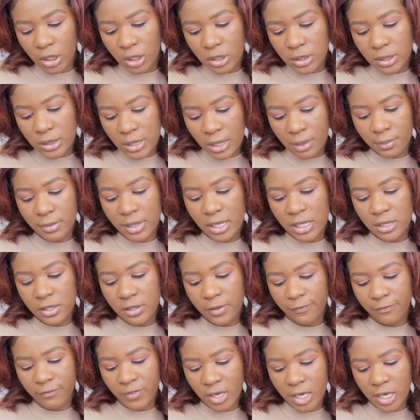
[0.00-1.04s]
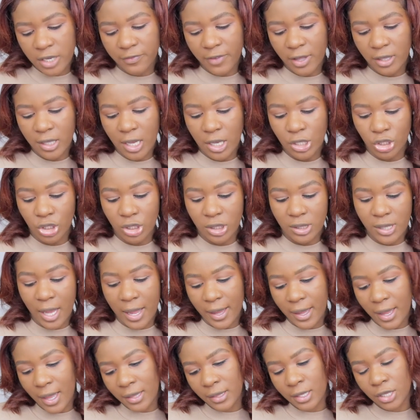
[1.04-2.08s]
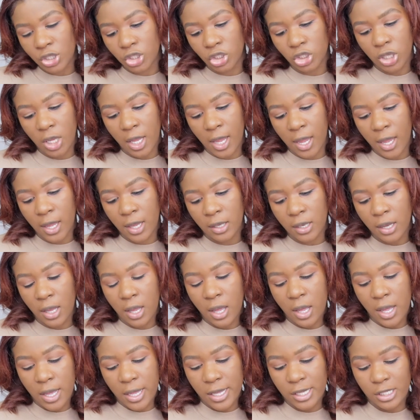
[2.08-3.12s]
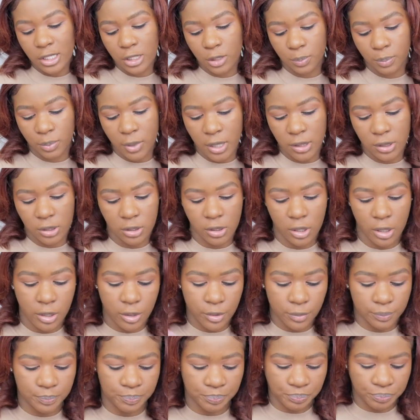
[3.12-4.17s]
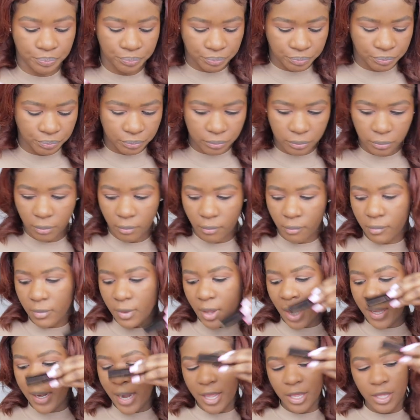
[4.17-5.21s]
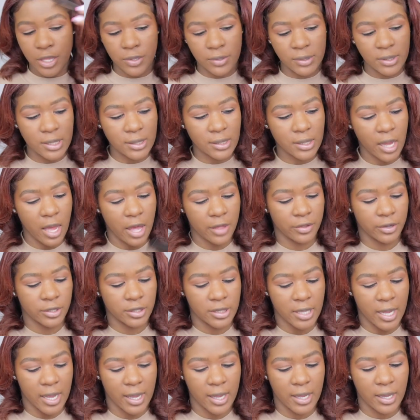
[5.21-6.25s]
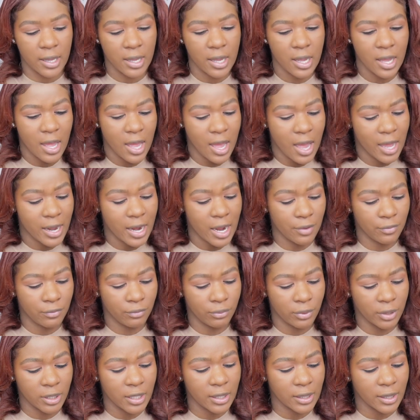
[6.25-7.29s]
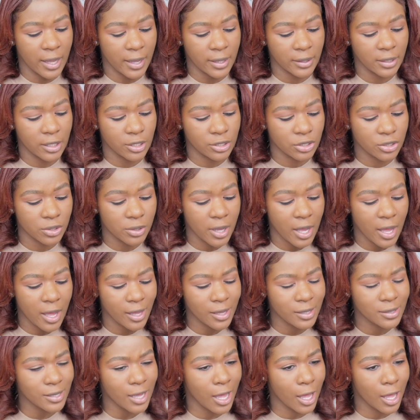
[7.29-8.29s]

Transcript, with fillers: Seamless Finish Foundation Stick in the shade Espresso. And I used this the other day and I really liked it, you guys.